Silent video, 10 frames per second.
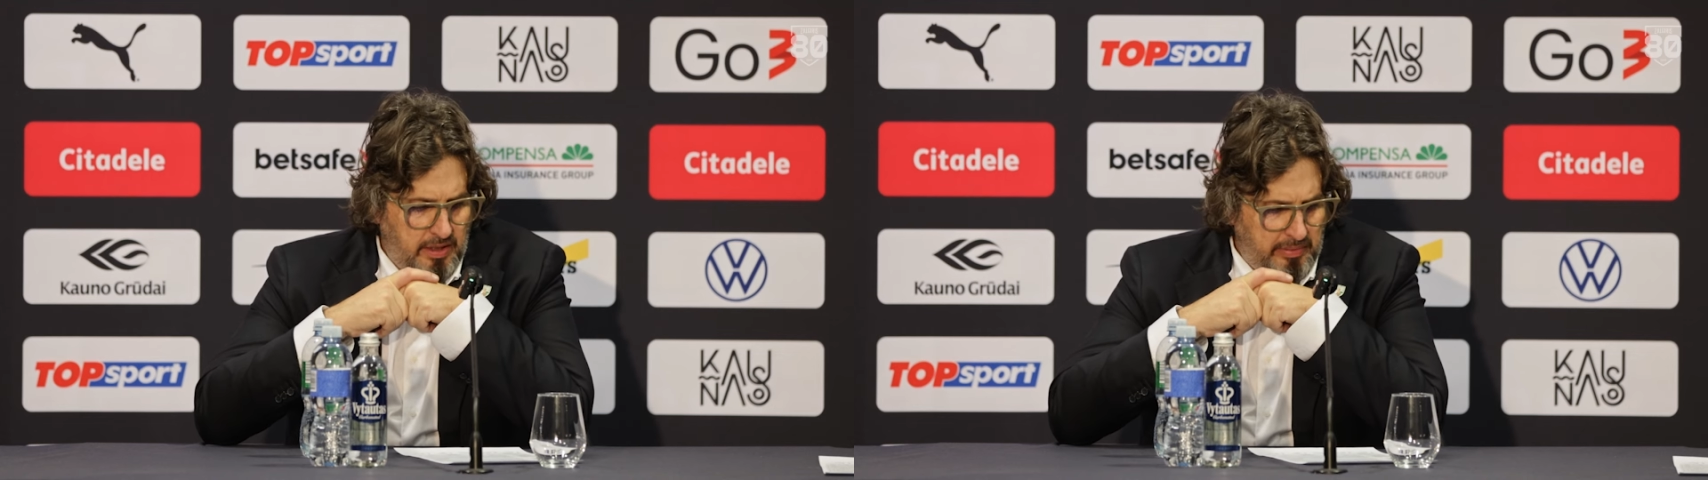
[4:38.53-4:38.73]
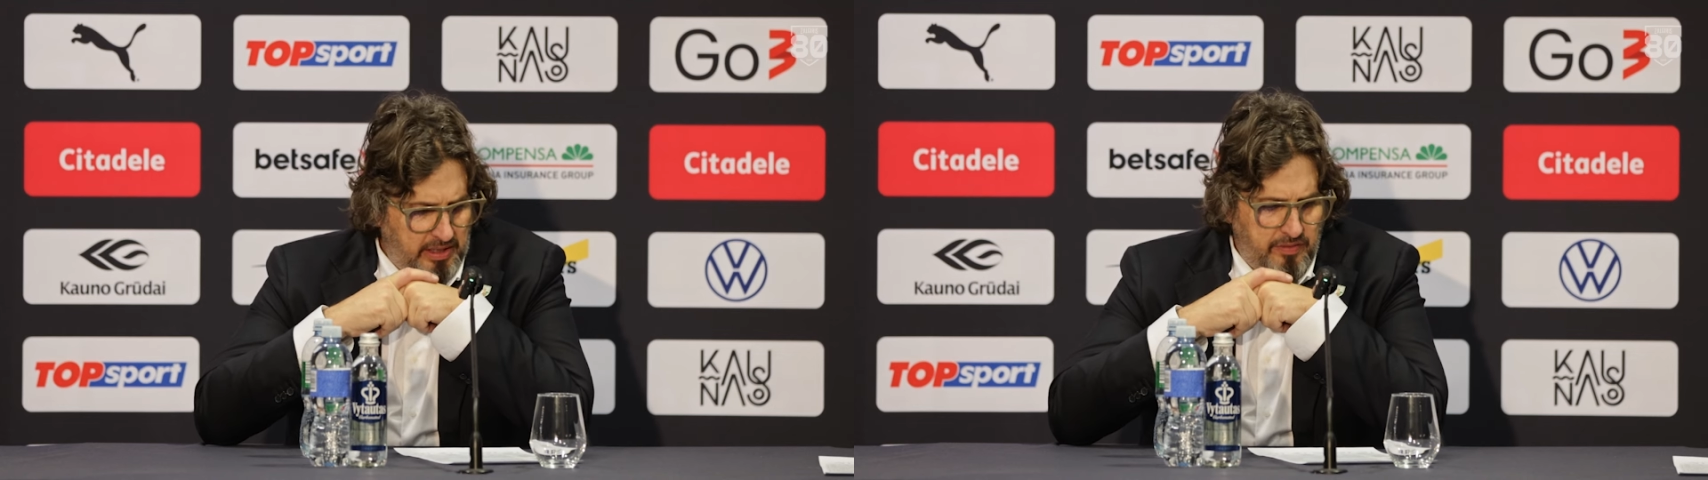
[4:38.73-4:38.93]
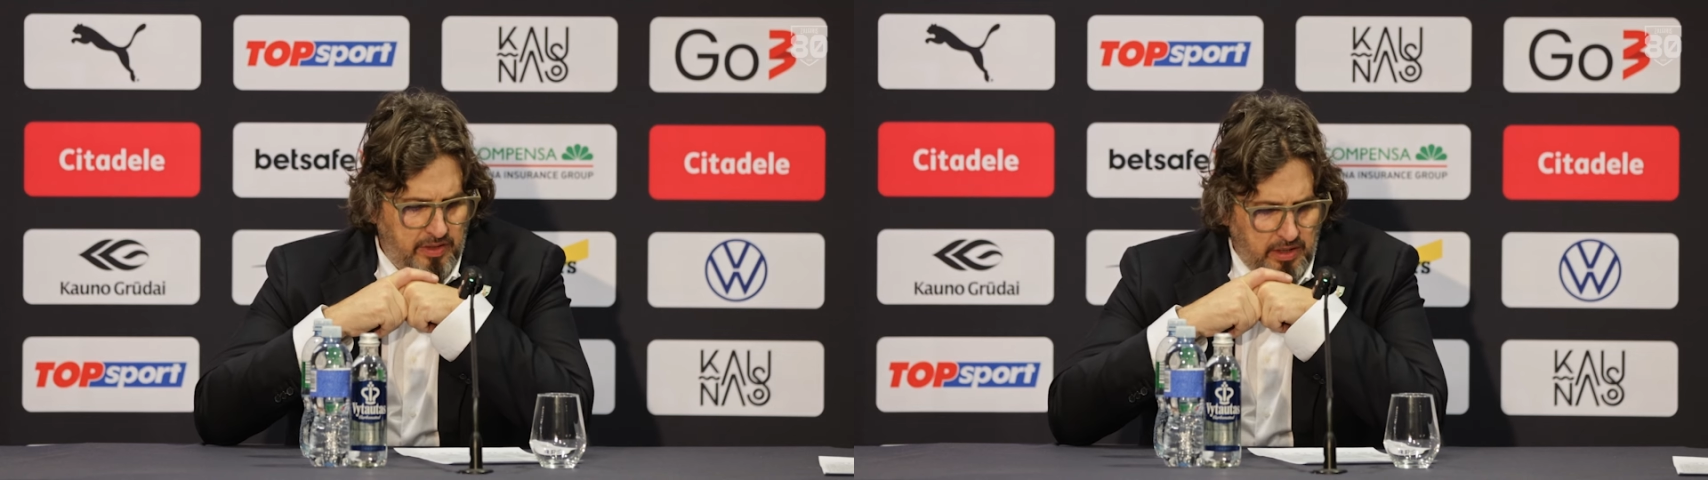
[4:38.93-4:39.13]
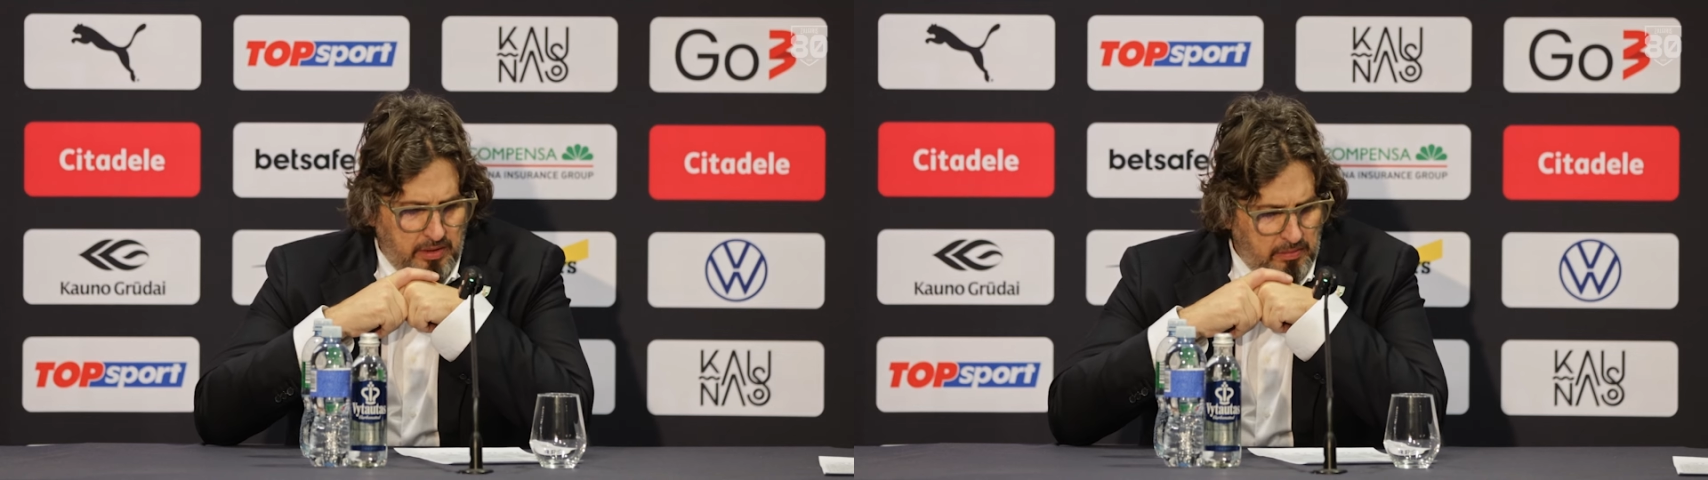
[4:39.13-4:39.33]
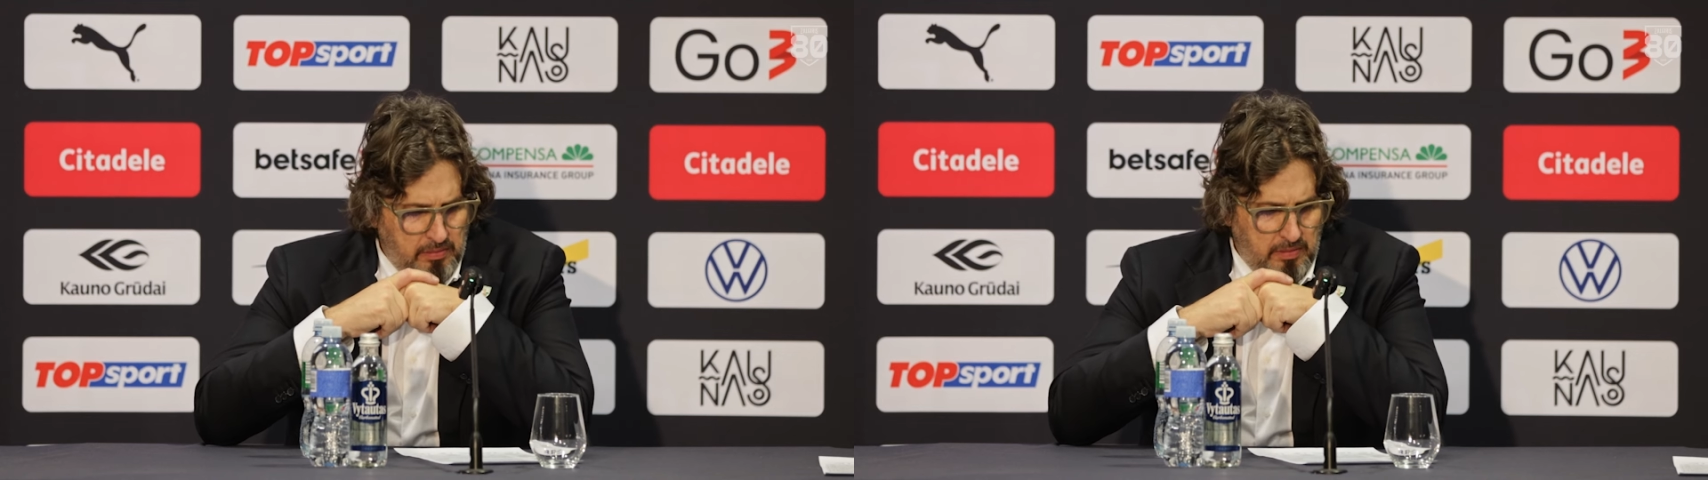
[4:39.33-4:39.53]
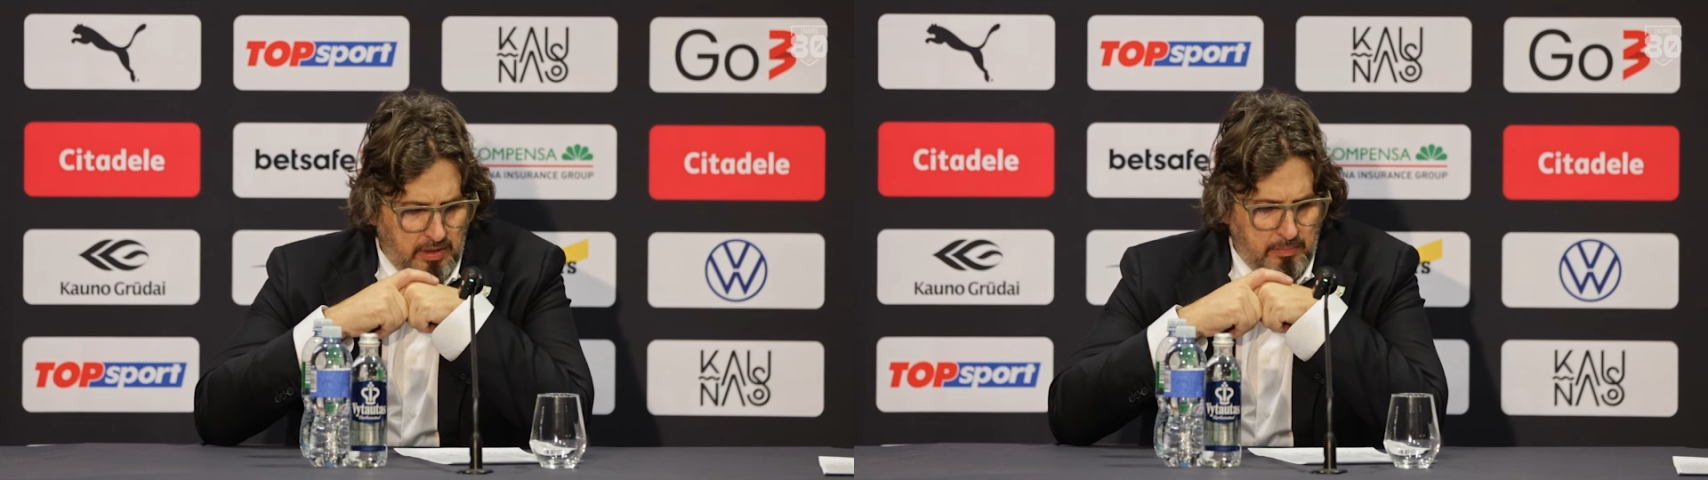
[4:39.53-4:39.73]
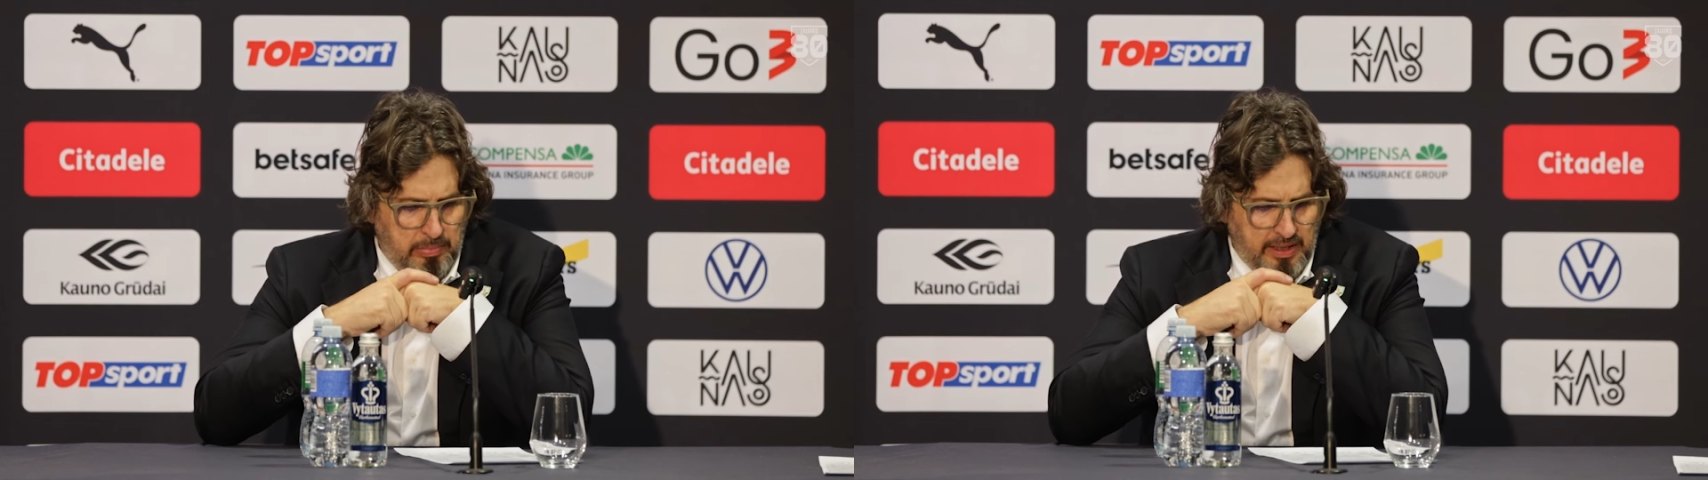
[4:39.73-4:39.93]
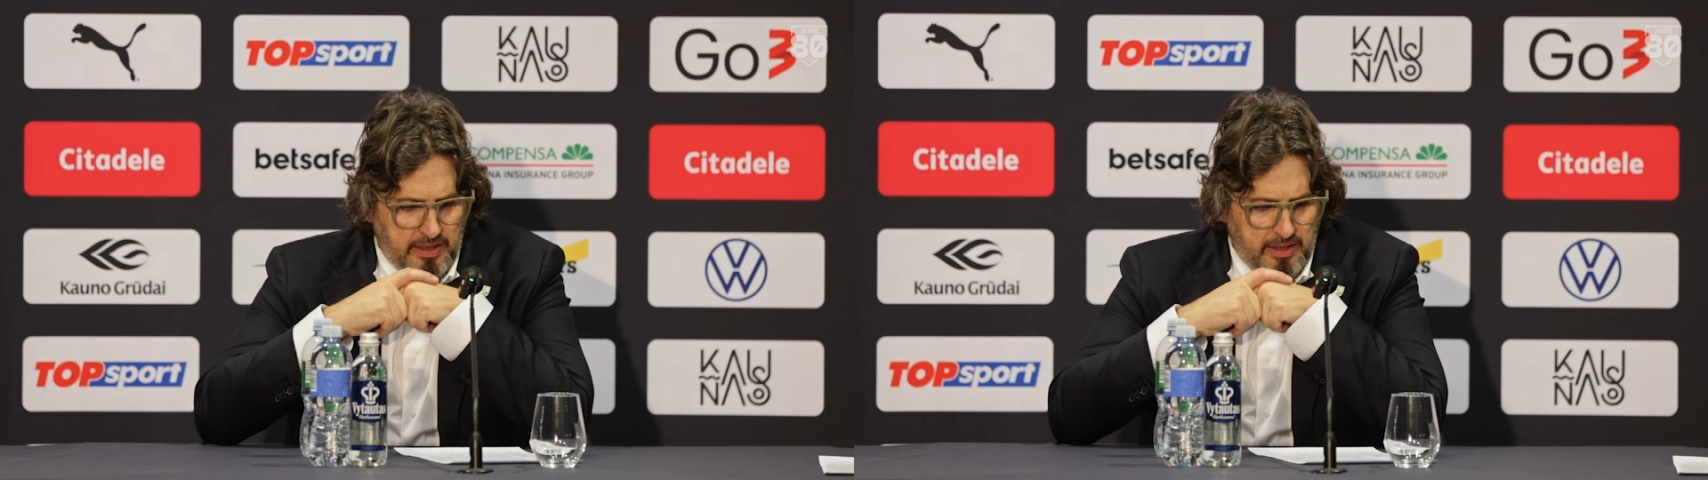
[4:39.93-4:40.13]
I believe he
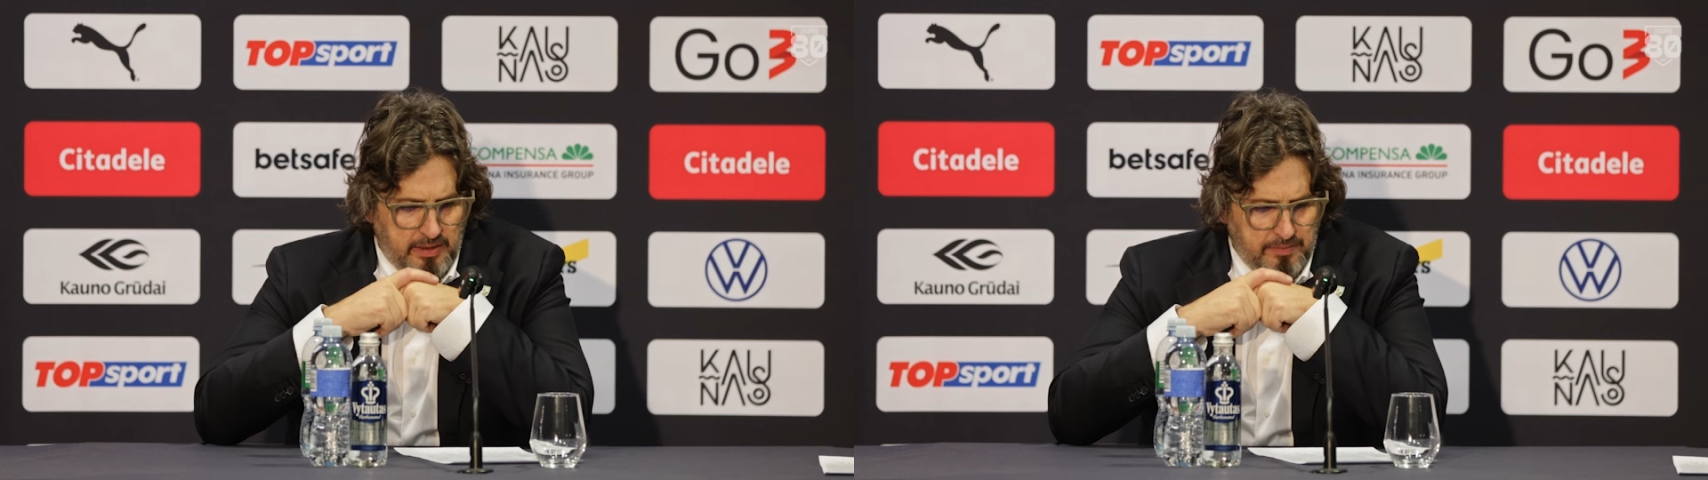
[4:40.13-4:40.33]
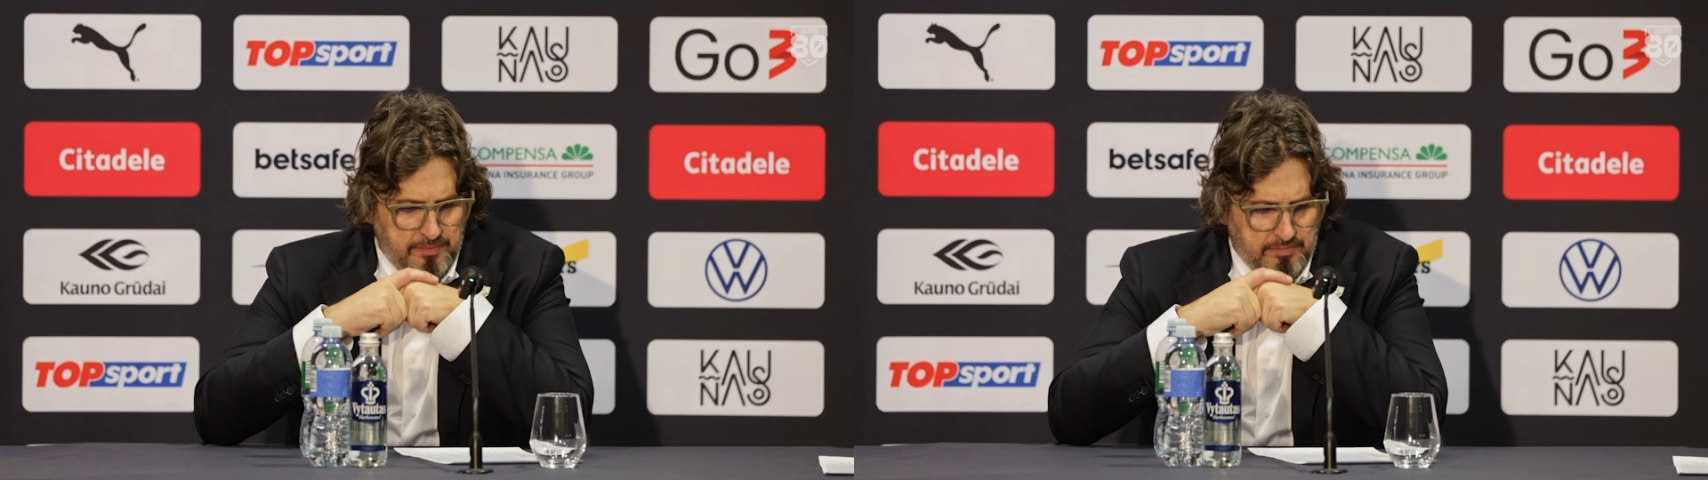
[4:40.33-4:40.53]
played a